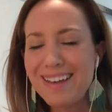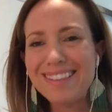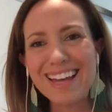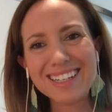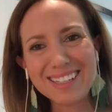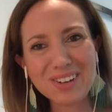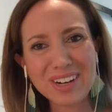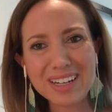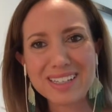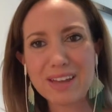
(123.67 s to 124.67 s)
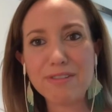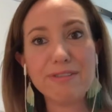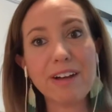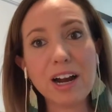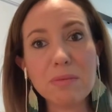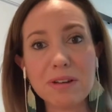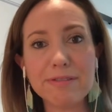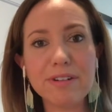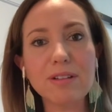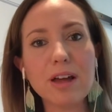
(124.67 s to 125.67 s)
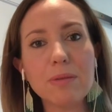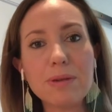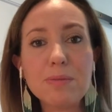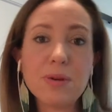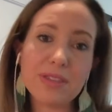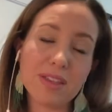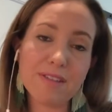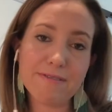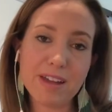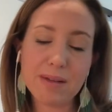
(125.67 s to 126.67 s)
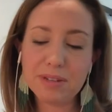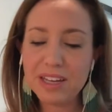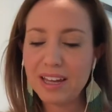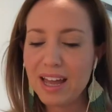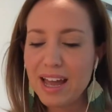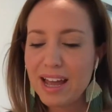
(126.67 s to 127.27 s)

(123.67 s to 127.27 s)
that doesn't create a safe environment for a lot of people within the family.